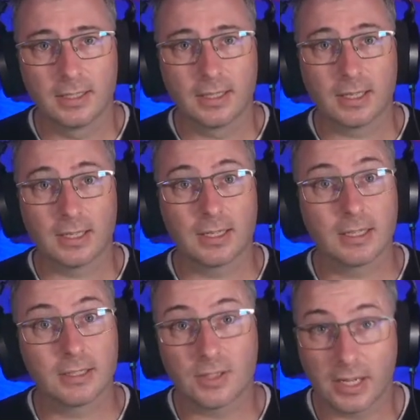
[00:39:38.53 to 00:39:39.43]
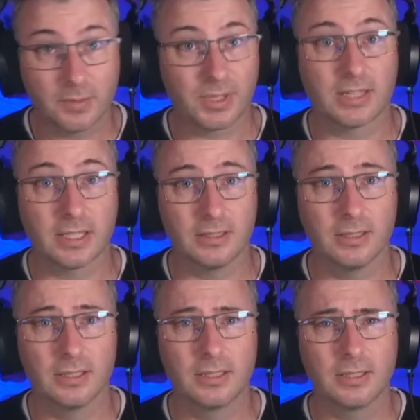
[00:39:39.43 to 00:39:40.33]
Tied in with that then,
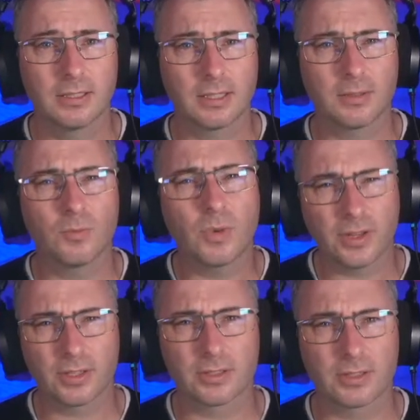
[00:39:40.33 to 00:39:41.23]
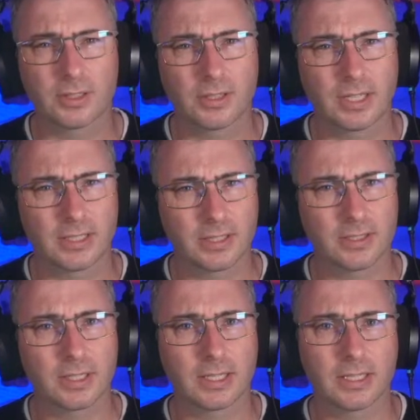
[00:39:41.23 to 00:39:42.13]
one of the things
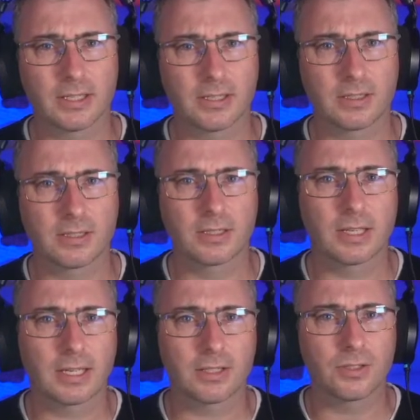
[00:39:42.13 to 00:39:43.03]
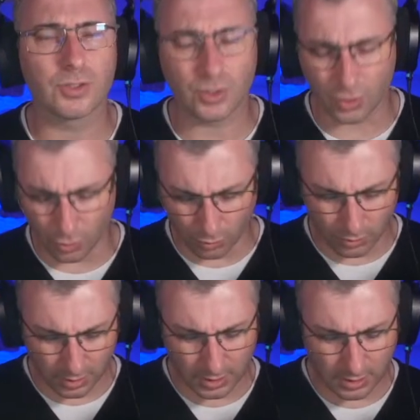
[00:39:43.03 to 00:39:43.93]
listed is
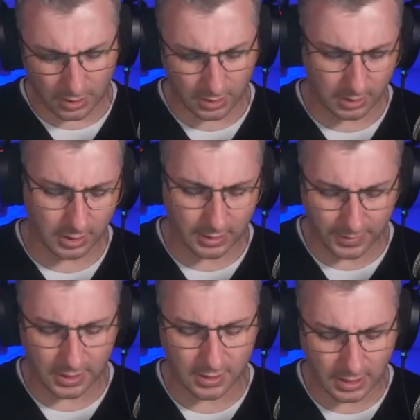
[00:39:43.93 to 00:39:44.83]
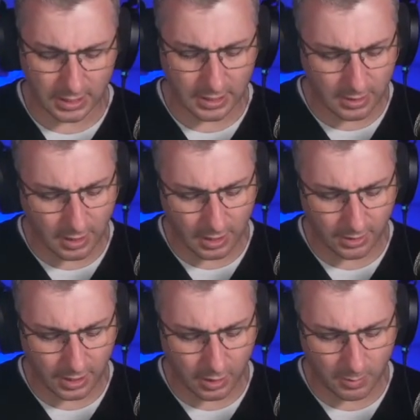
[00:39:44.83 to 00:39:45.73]
jaundice and liver disease. I
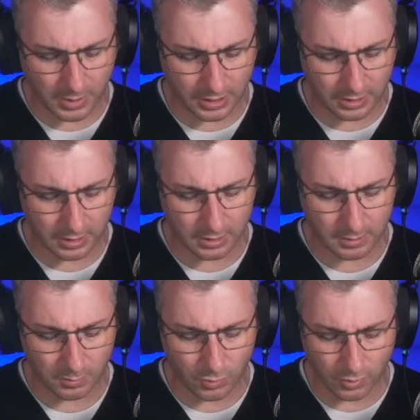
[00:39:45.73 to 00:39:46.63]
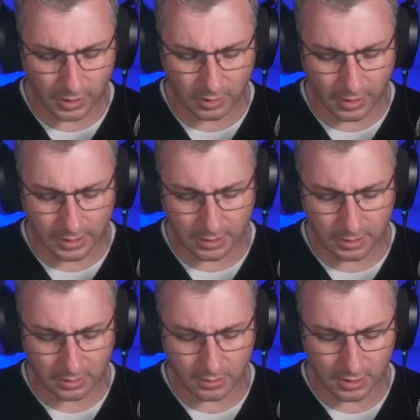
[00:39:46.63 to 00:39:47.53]
think I'd be more inclined
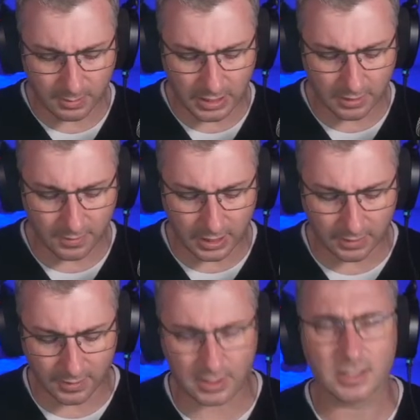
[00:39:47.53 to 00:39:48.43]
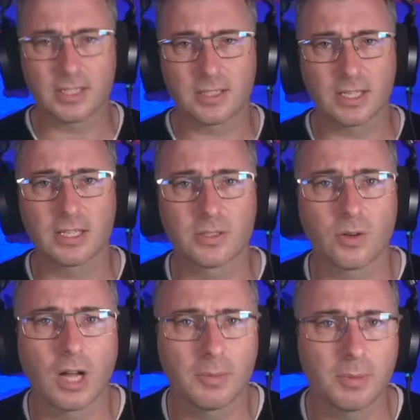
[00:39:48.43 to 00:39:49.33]
to specify liver disease or
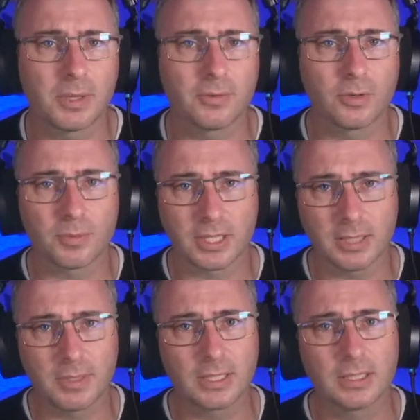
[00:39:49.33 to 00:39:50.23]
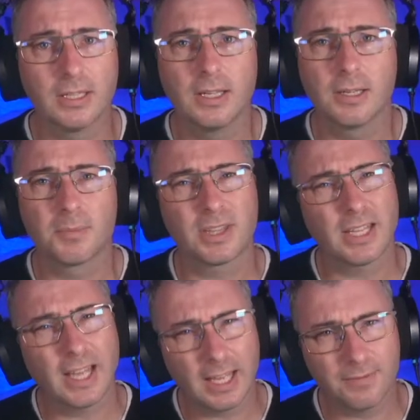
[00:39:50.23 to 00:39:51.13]
hyperbilirubinemia, but they
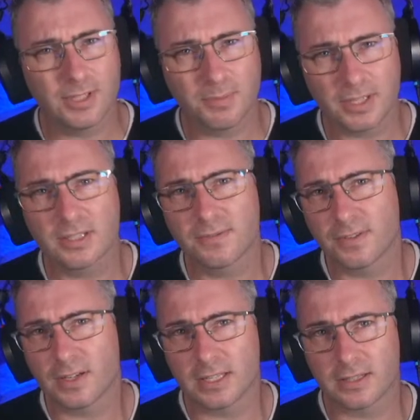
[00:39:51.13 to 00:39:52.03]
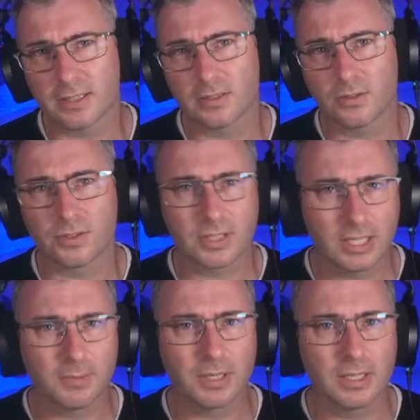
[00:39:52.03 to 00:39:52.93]
have specified that her skin
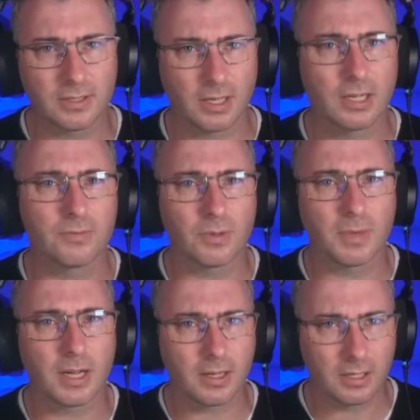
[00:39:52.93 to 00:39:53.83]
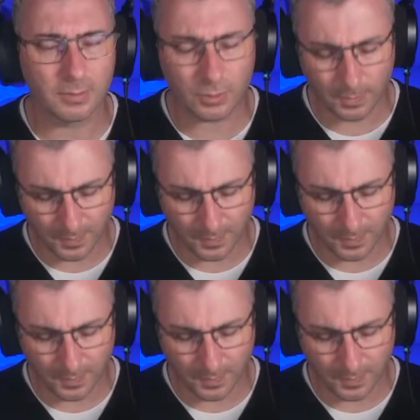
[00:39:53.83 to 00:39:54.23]
appears unremarkable.